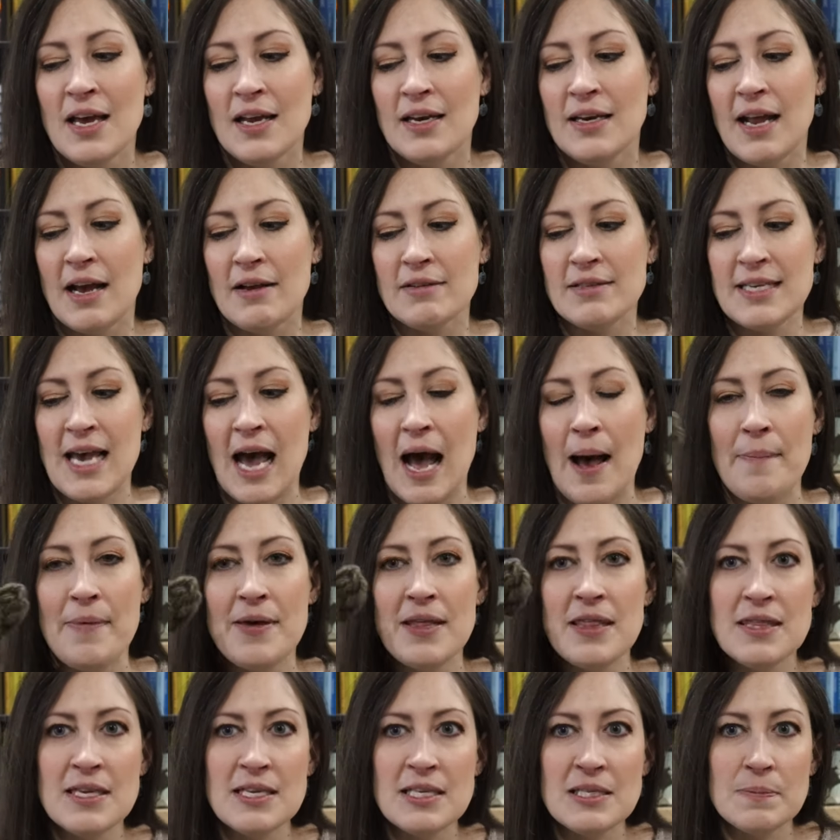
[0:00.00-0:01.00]
Now
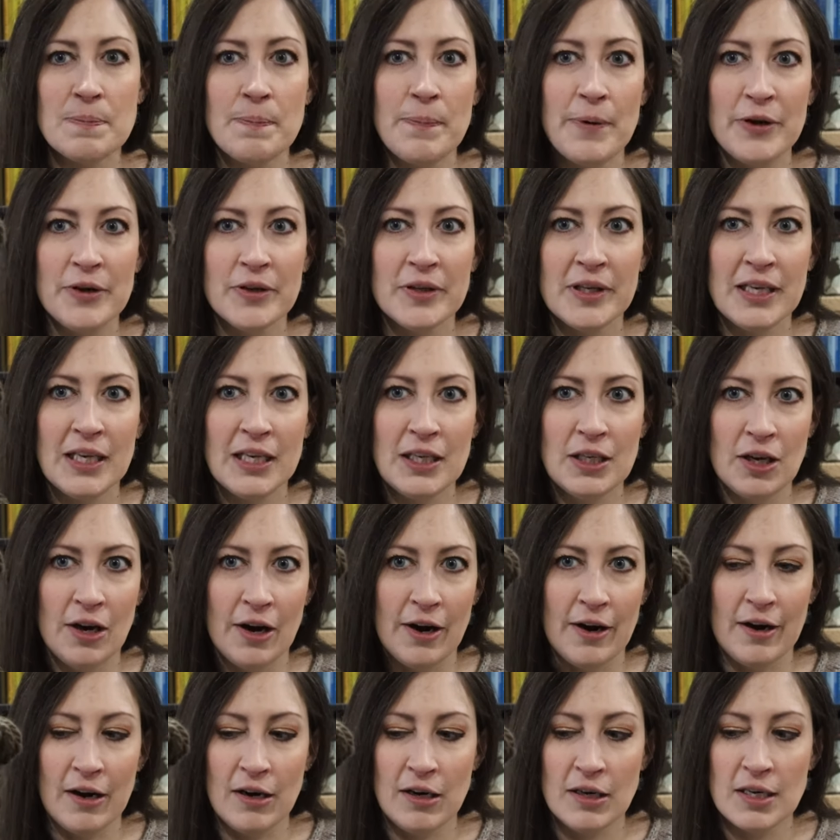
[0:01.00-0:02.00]
Tabitha's bulky
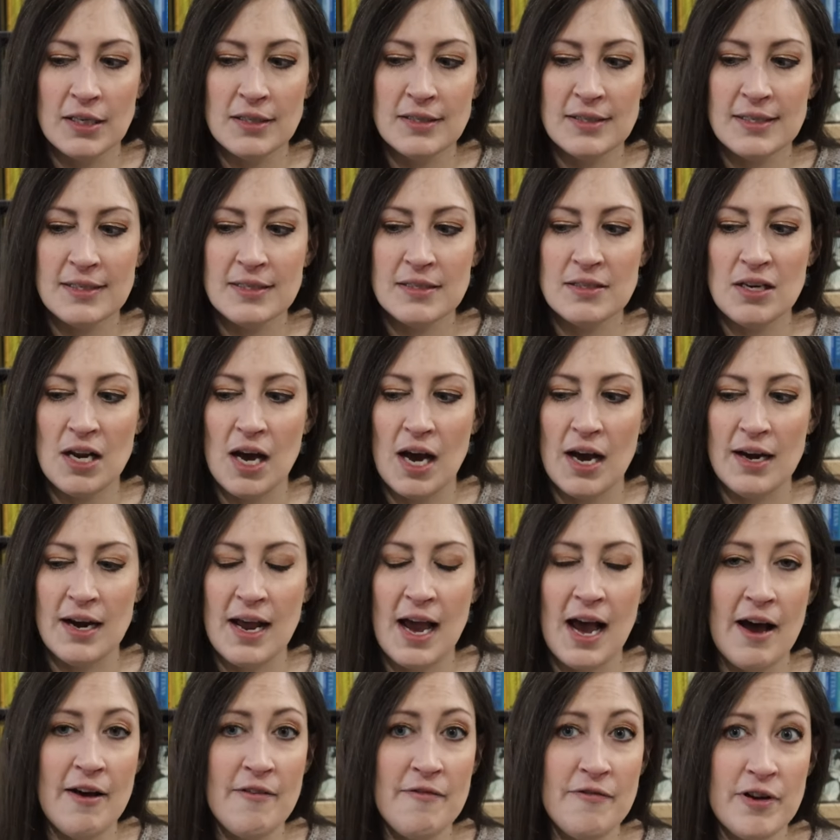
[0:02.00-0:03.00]
yarn does not
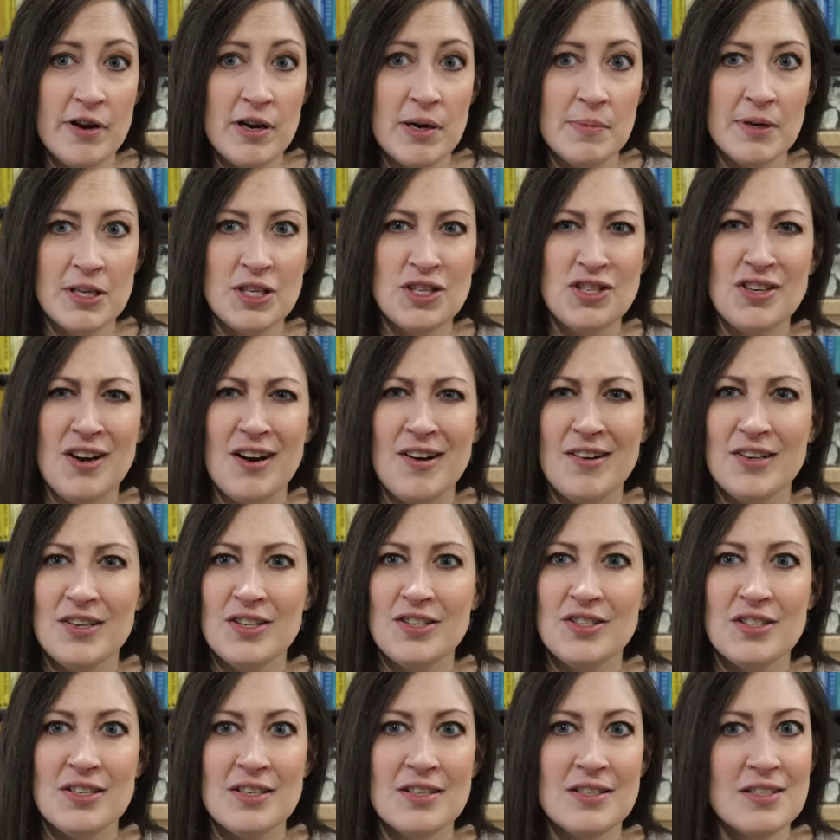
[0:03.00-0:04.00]
have very much
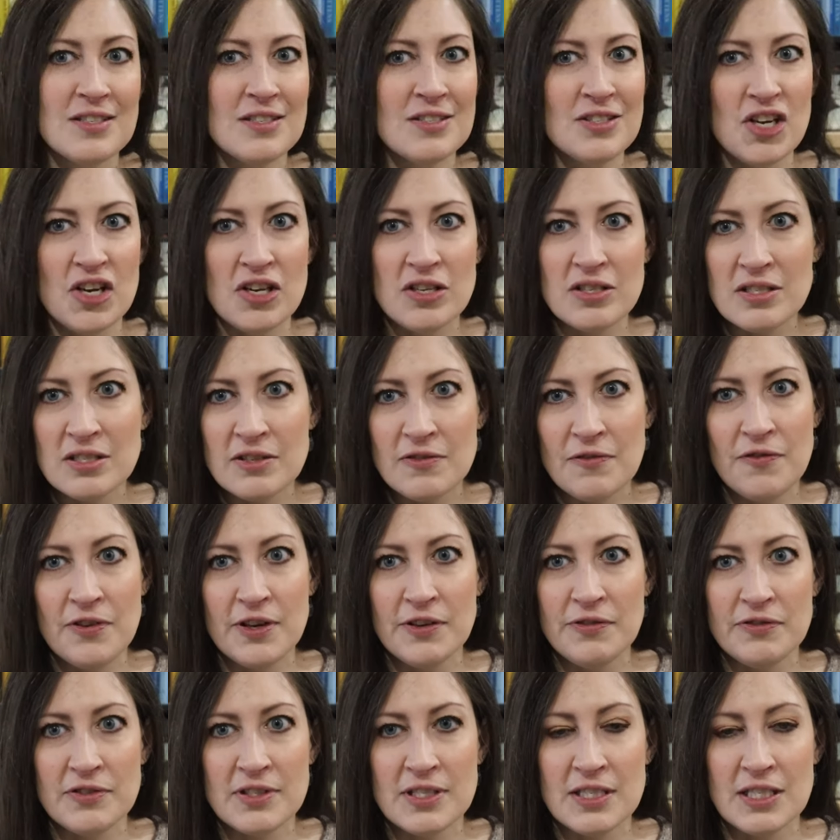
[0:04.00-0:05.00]
yardage. It's just
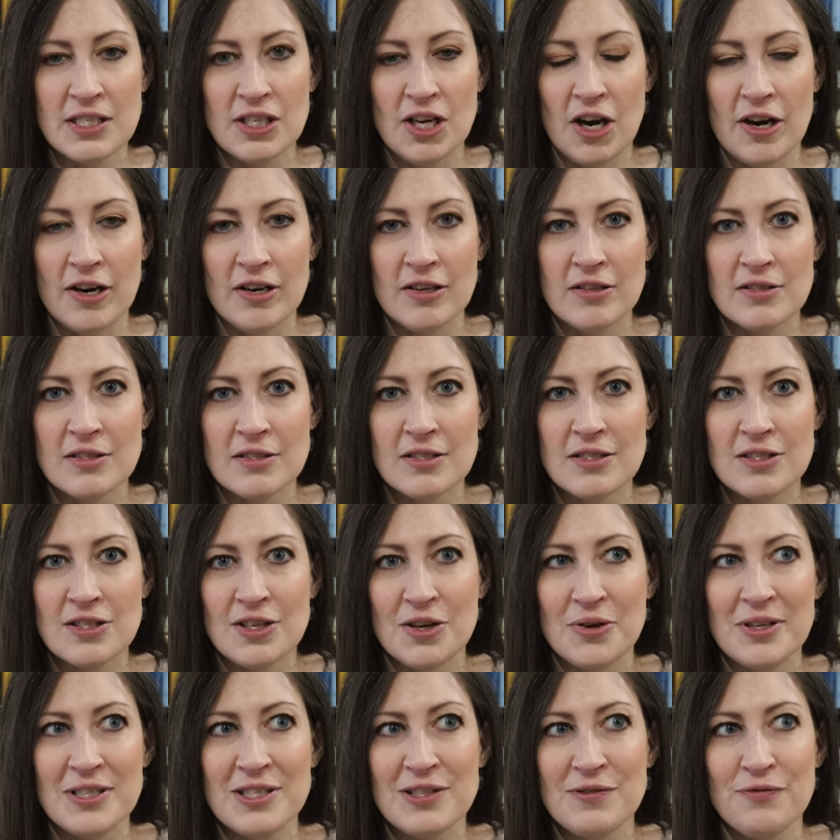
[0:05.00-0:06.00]
50 yards. So
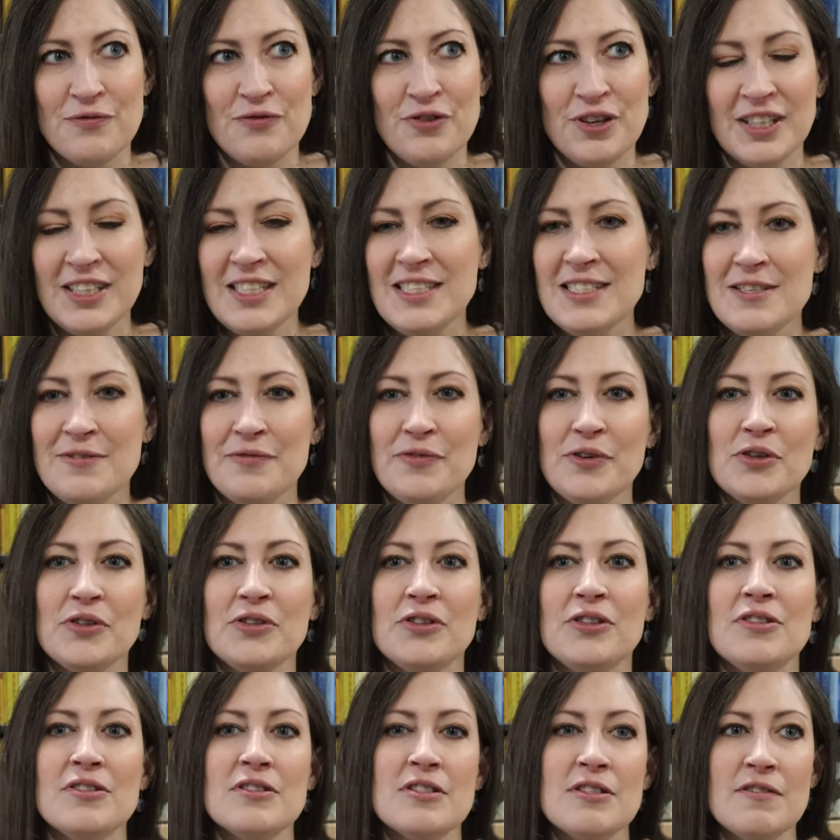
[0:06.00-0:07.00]
it's really
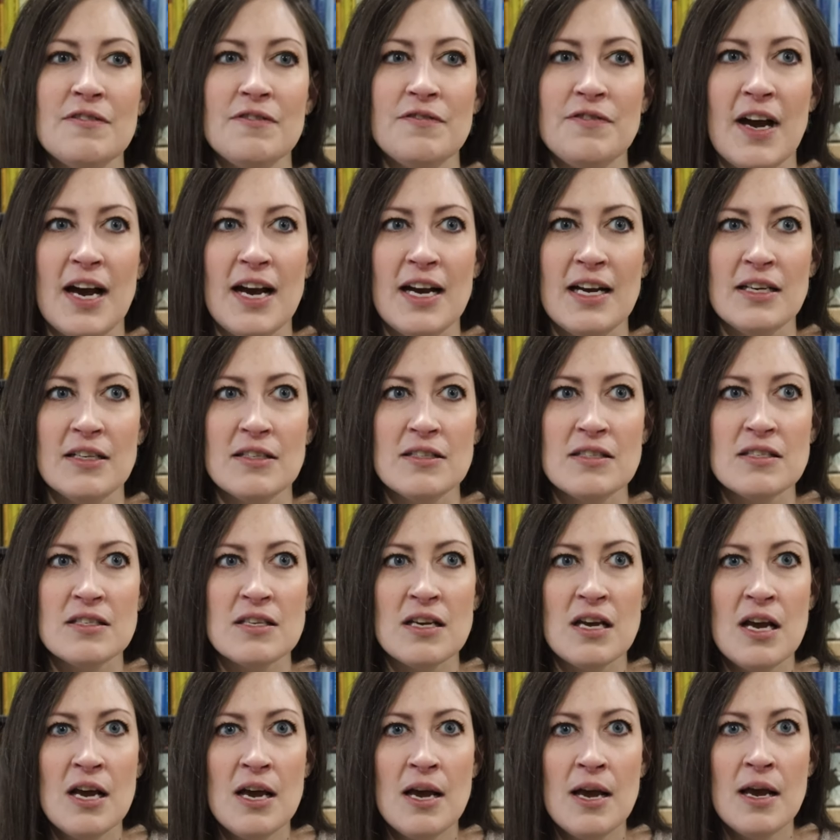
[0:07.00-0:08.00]
difficult to find
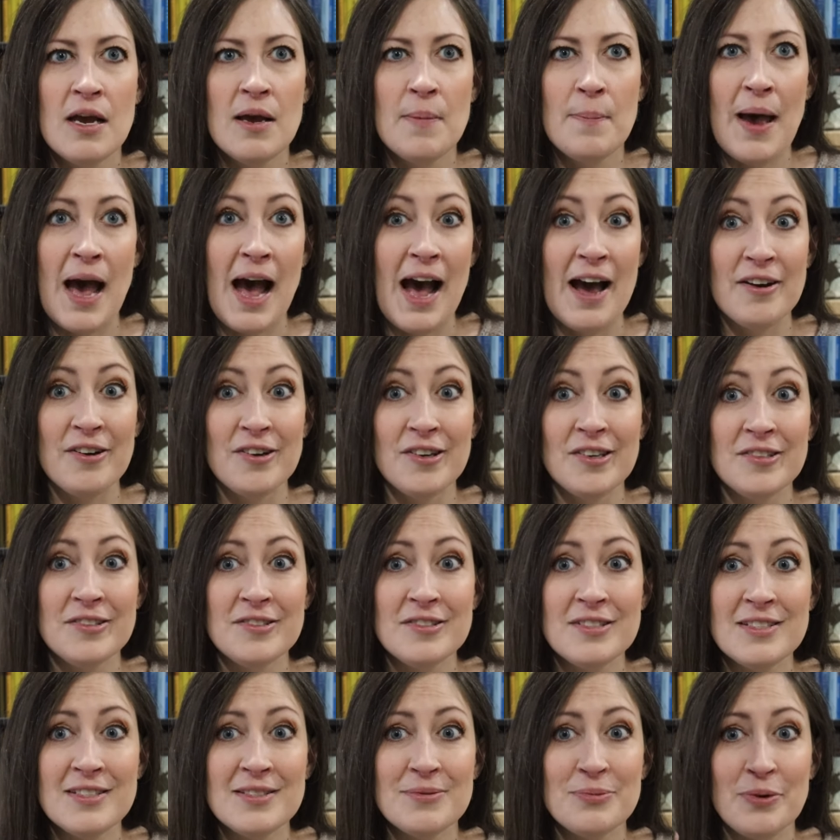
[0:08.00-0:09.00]

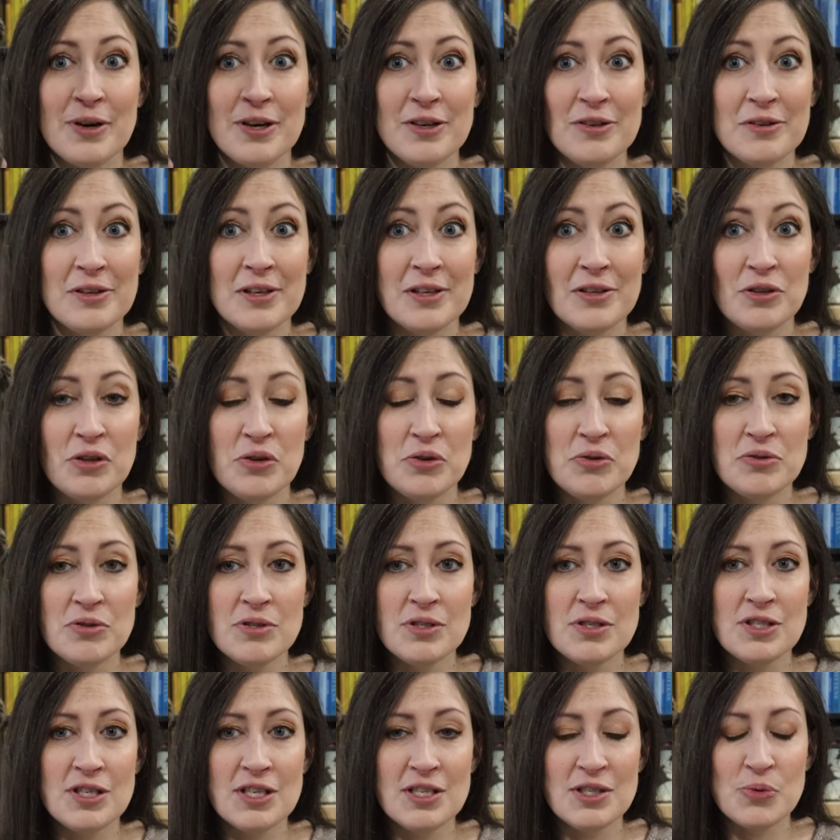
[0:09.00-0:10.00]
patterns where you can
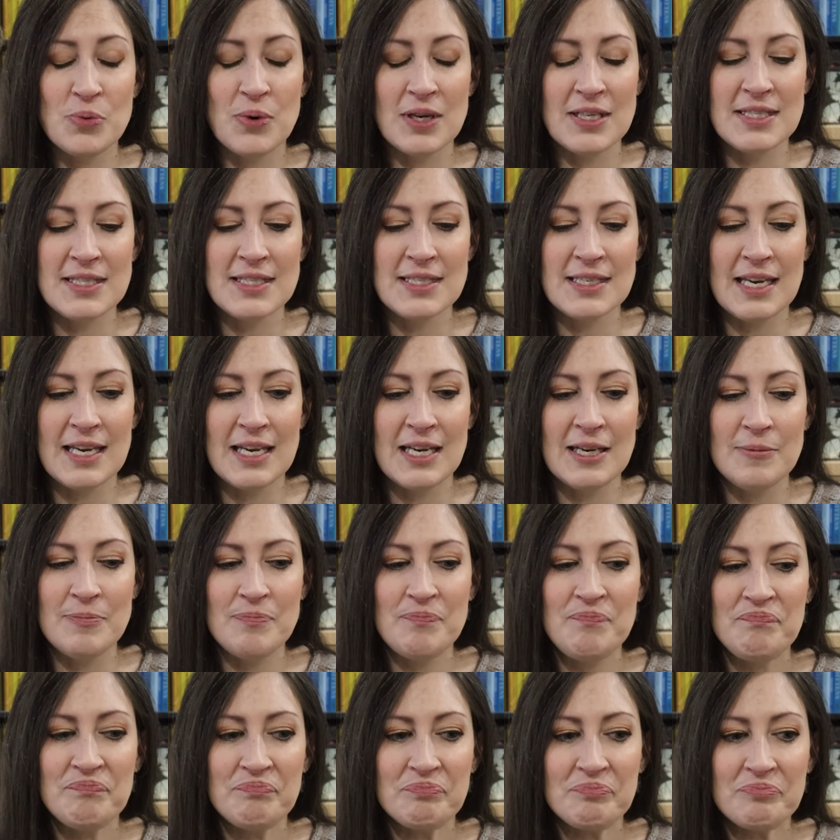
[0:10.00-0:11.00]
use just one skein.